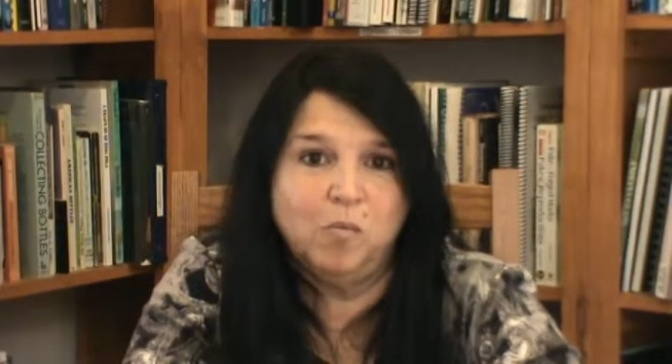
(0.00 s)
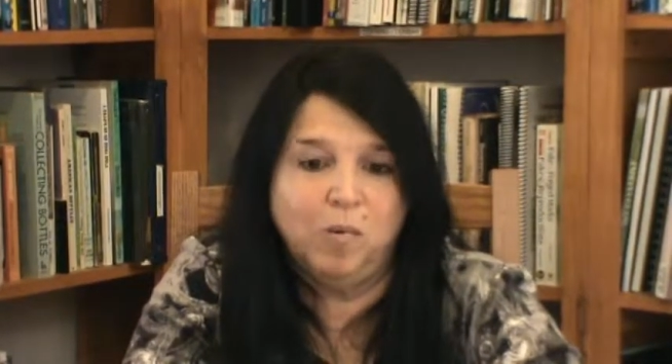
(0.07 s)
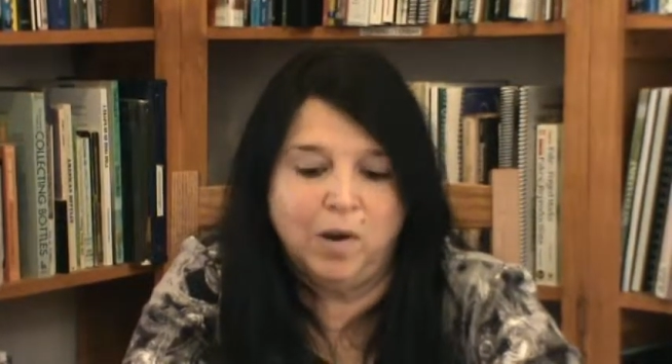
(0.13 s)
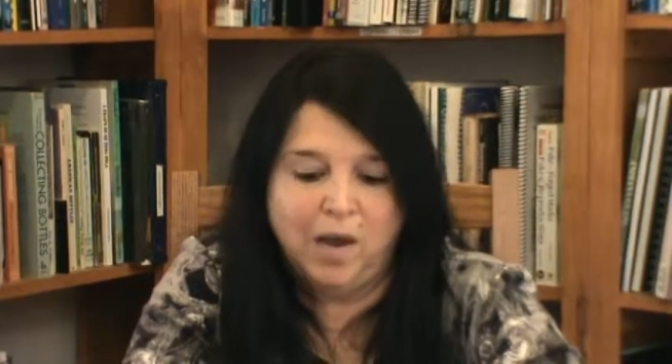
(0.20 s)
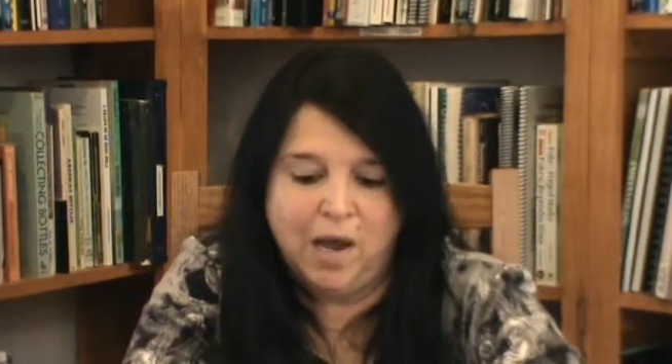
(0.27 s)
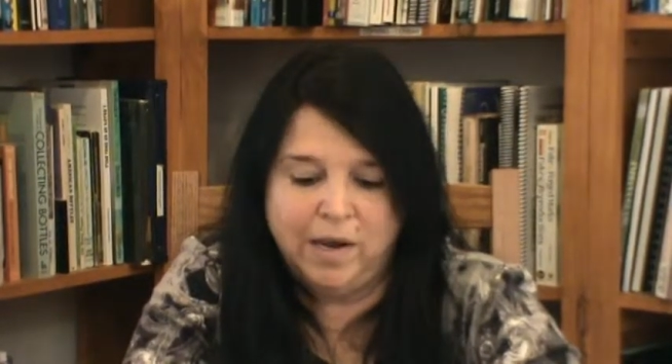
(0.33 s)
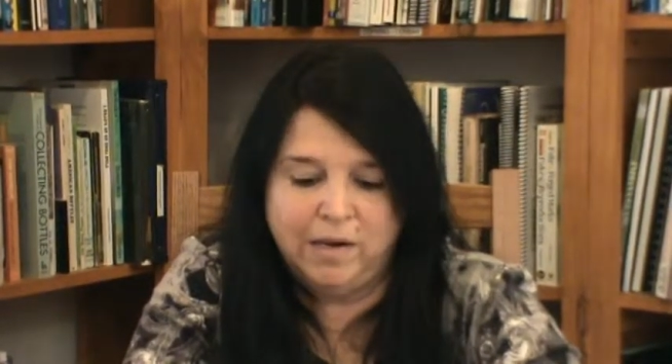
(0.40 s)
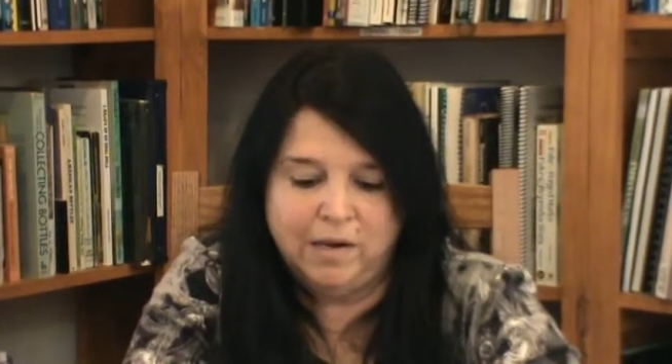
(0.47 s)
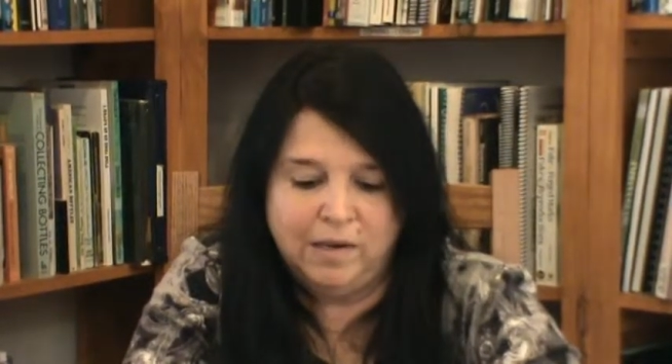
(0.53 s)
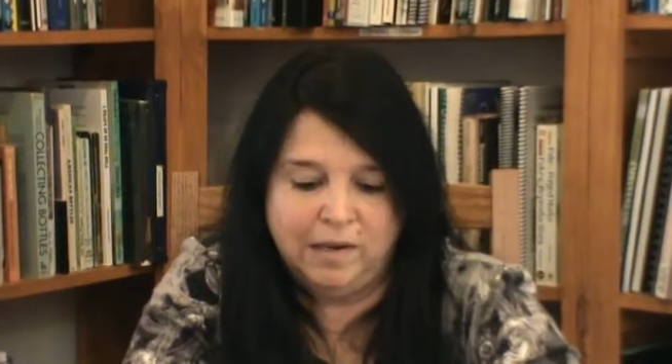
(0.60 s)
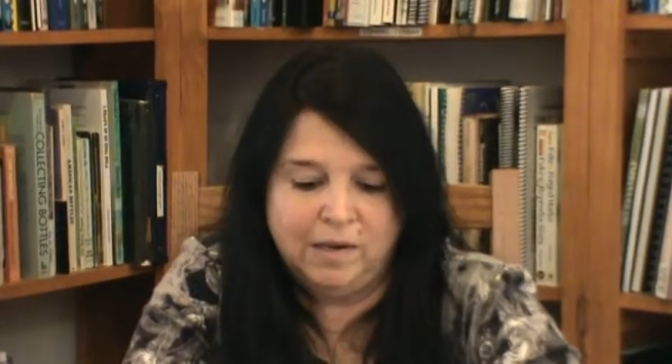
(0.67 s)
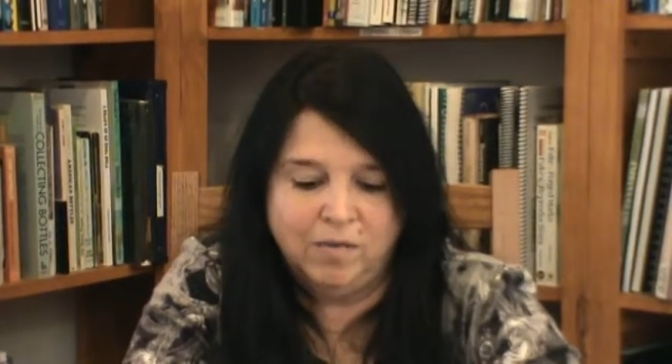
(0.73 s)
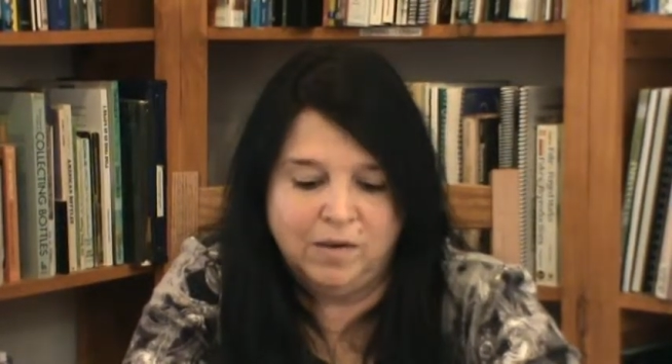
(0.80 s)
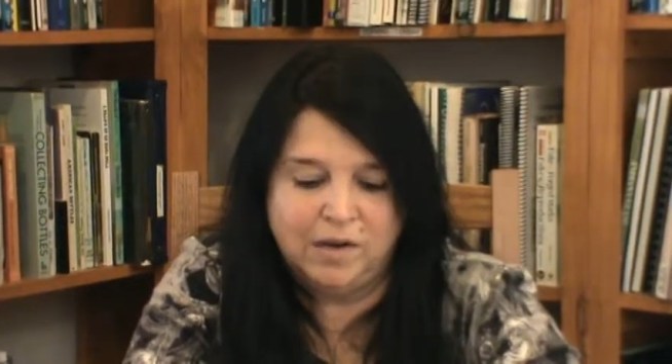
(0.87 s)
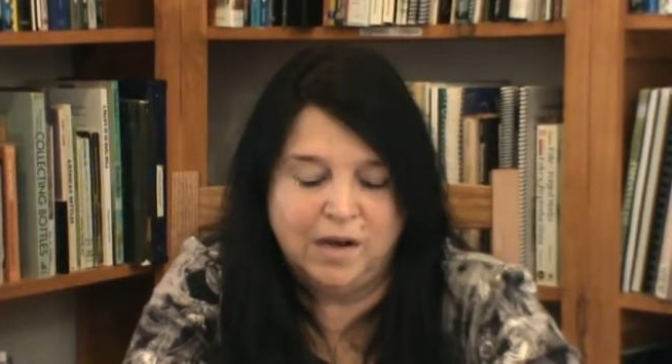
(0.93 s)

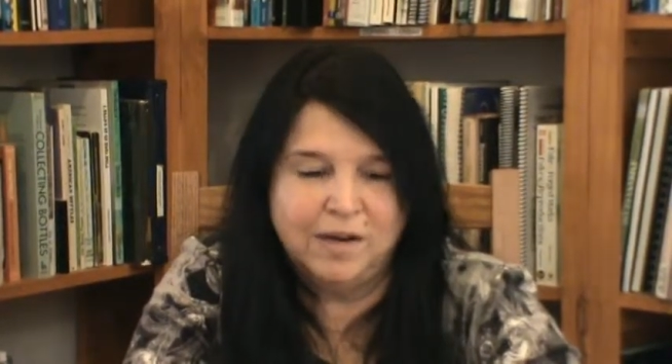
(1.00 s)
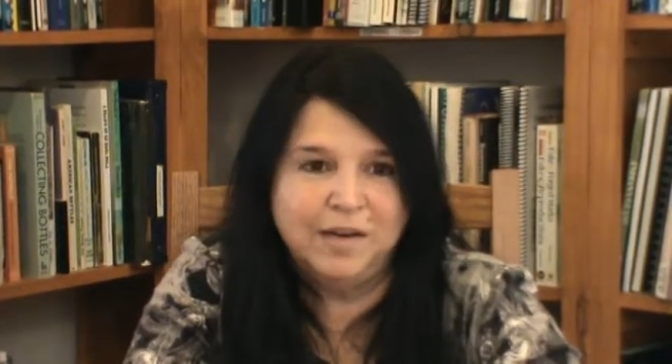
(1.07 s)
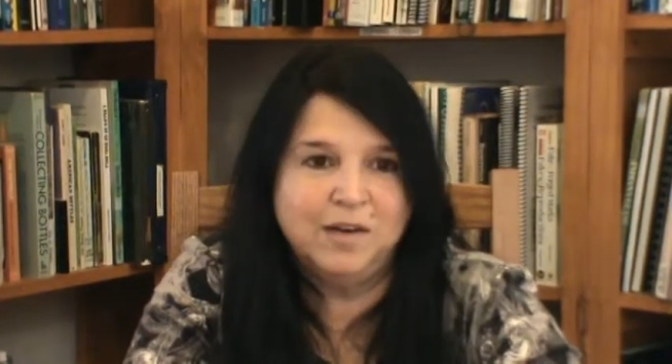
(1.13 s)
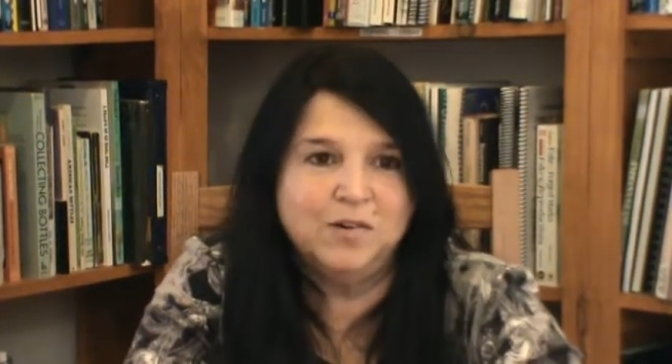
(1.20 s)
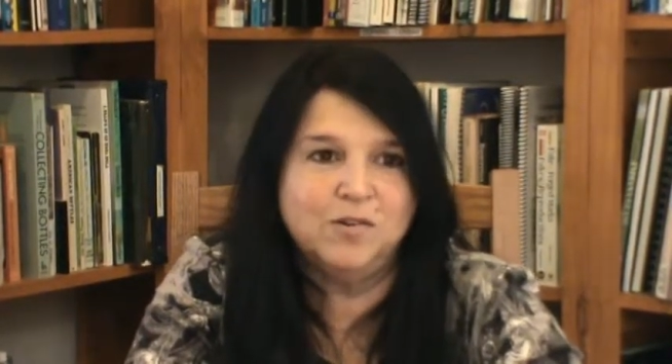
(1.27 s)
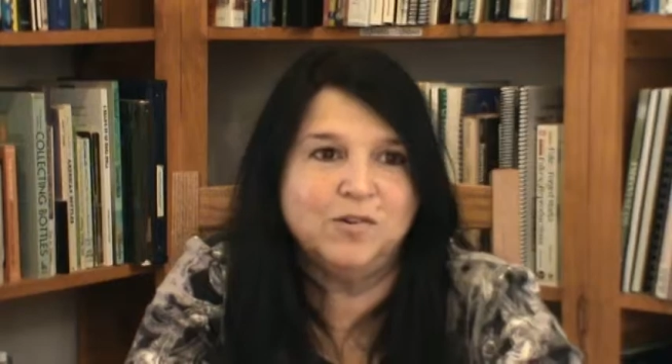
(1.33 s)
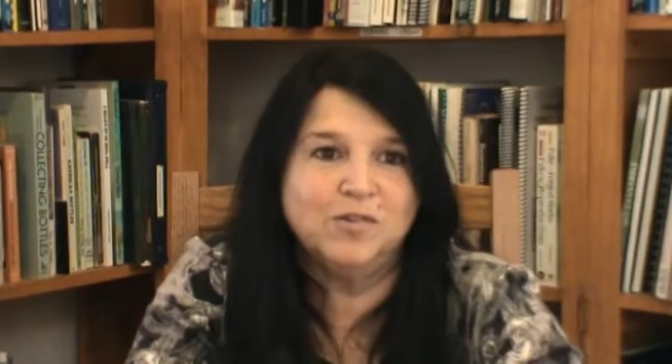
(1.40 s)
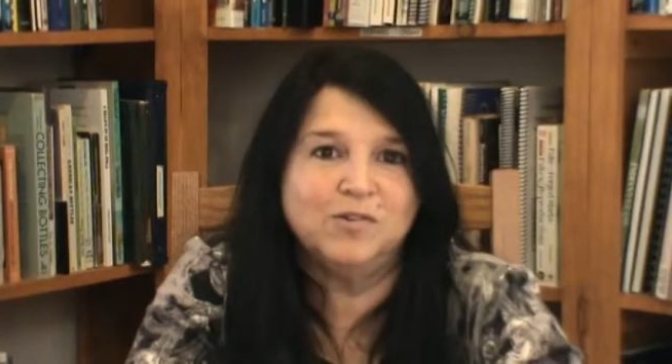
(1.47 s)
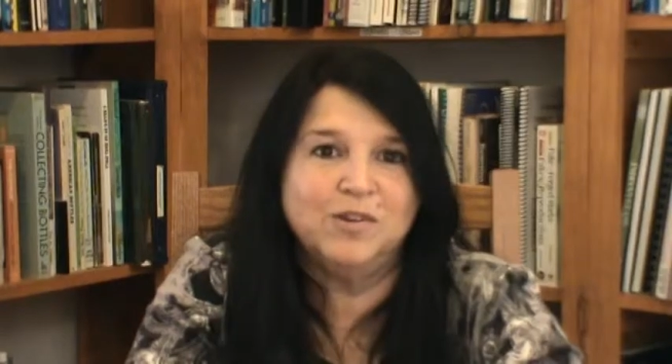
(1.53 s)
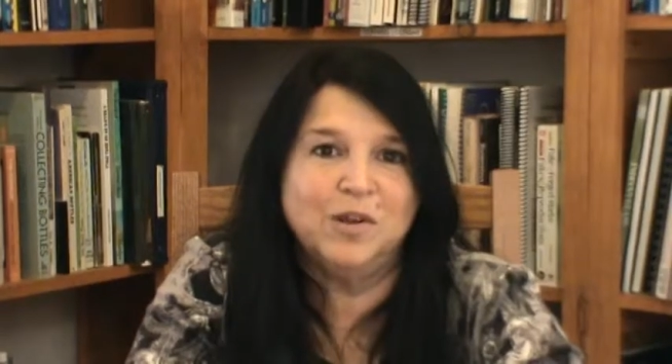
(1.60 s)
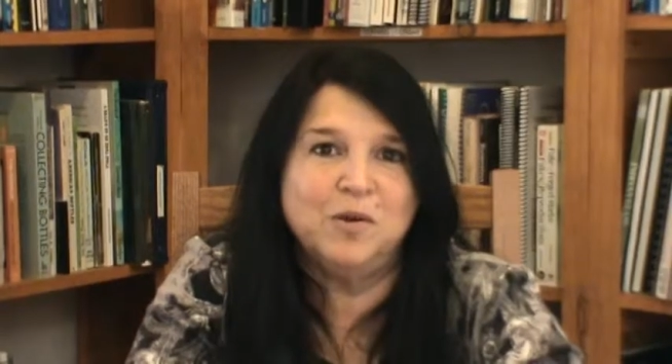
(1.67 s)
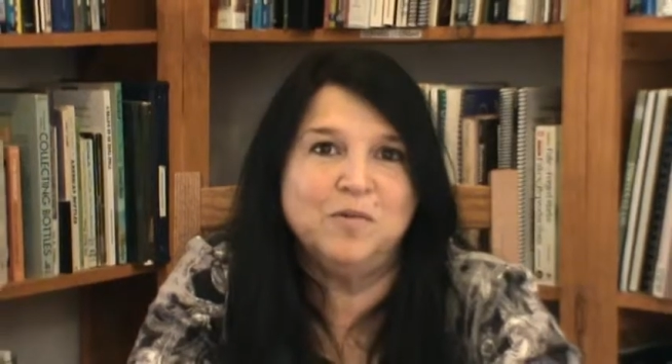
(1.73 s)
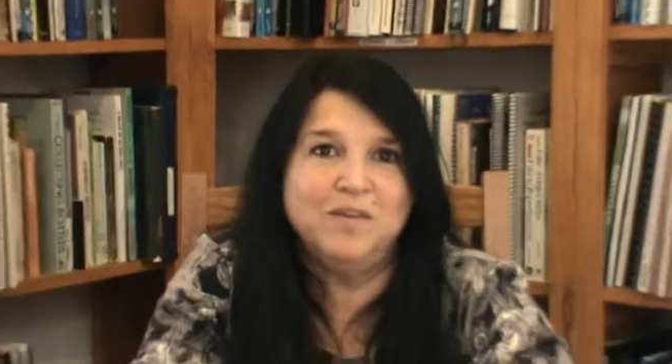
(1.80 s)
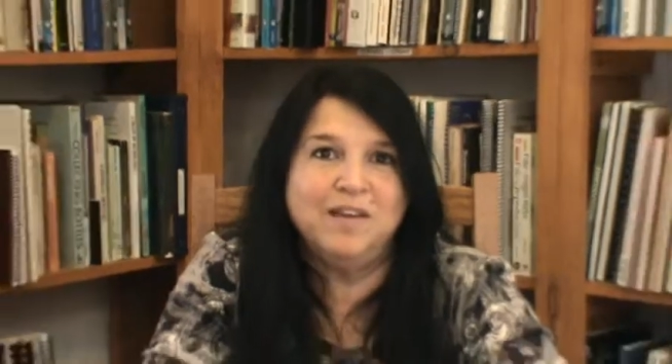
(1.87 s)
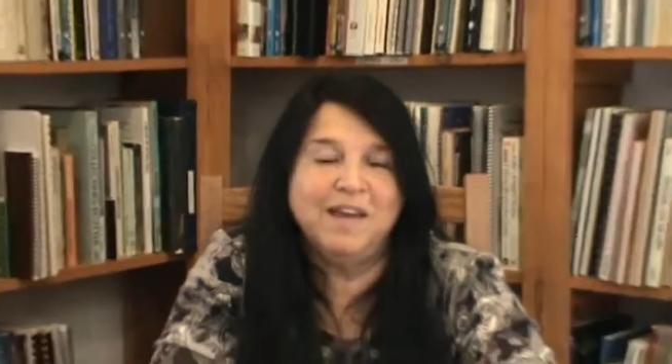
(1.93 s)
politely that I needed to
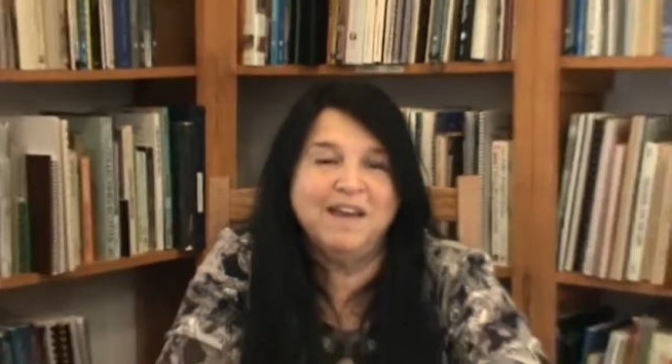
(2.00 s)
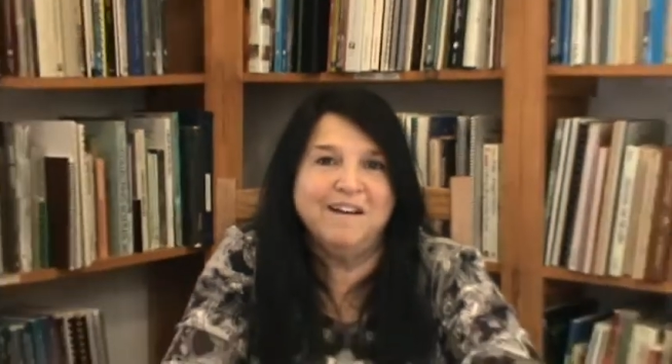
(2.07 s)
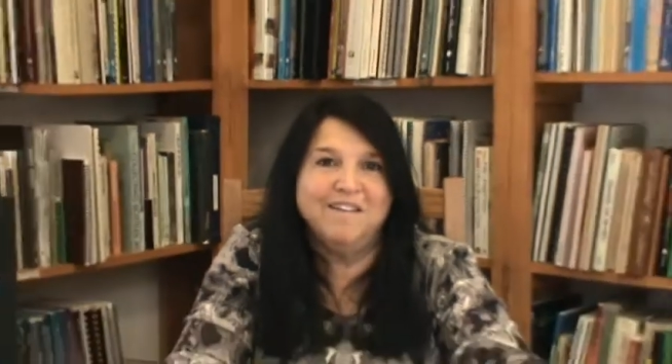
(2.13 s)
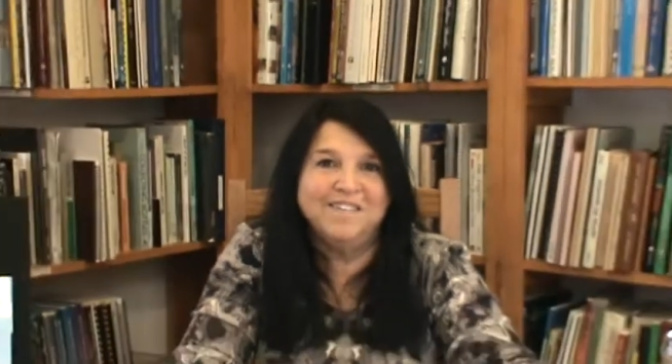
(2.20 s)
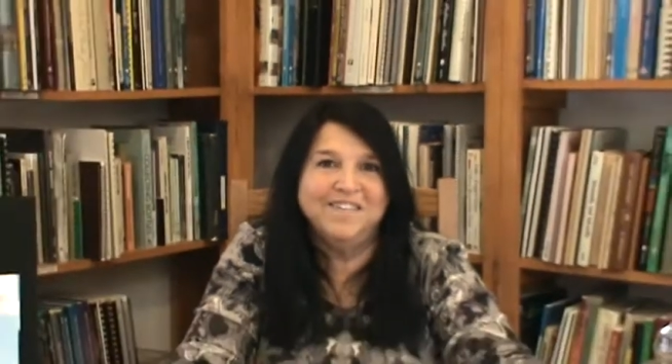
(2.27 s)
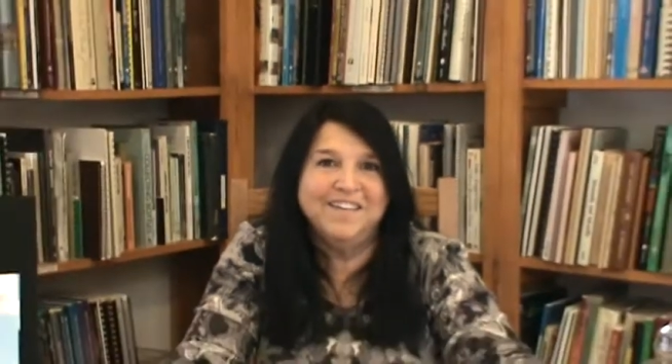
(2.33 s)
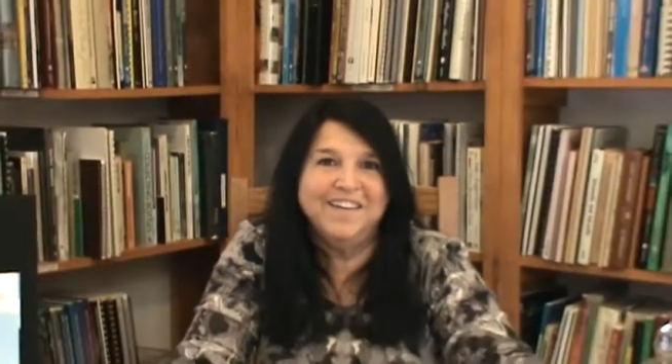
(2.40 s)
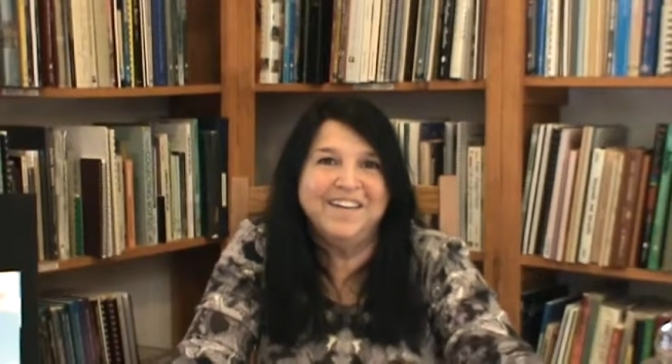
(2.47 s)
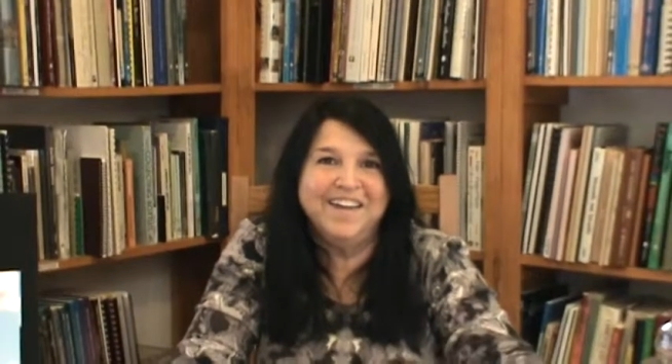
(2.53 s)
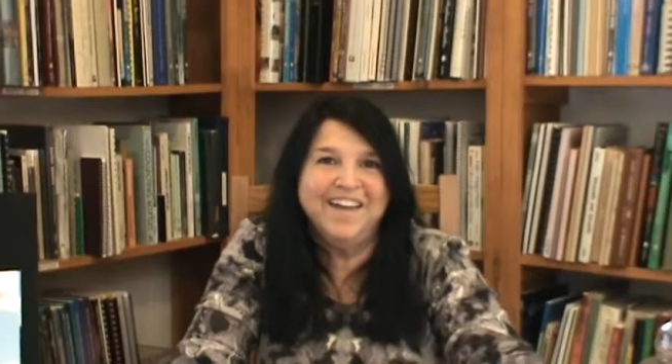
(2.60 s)
slow down.